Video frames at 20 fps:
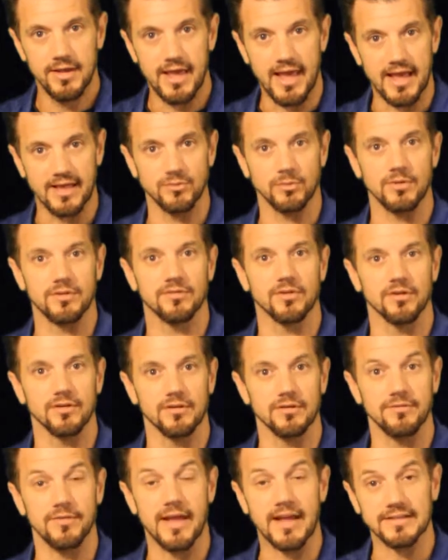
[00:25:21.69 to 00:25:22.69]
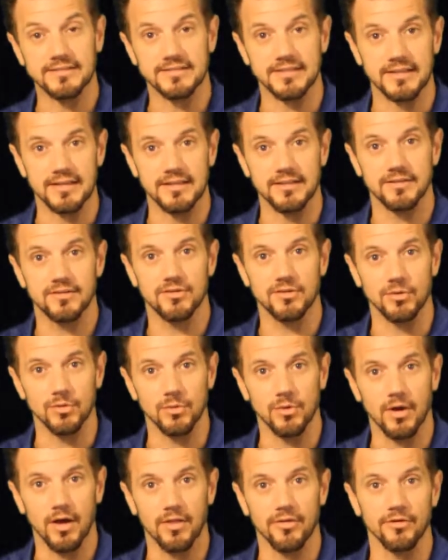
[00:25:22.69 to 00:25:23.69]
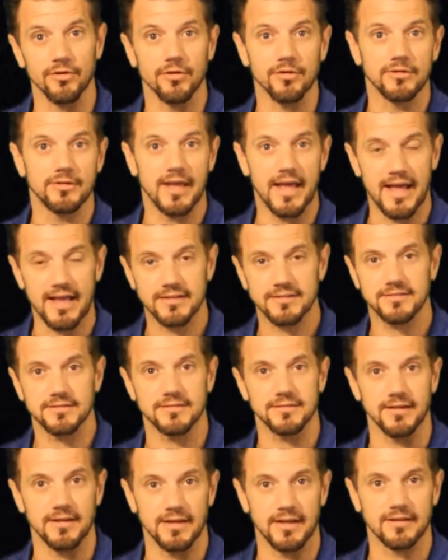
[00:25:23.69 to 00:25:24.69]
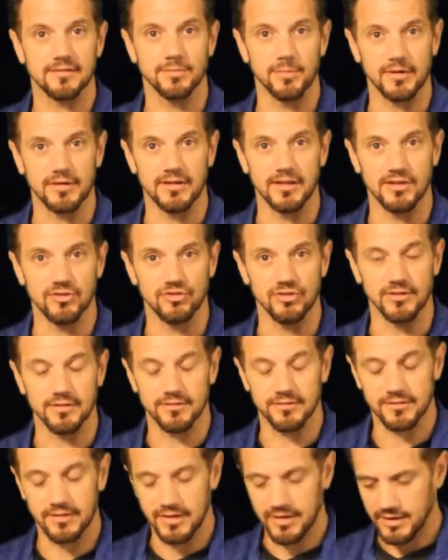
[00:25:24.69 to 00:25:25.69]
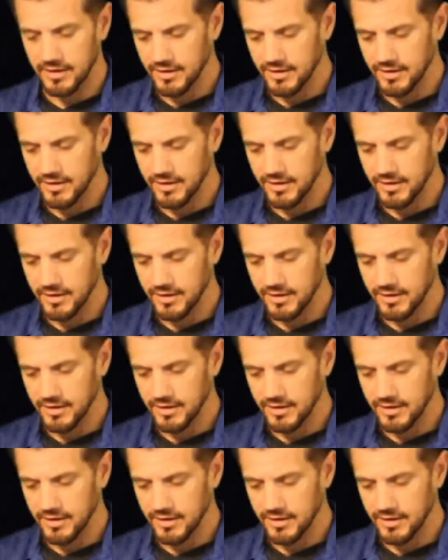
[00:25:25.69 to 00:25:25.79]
as we start advancing into other tasks and expectations.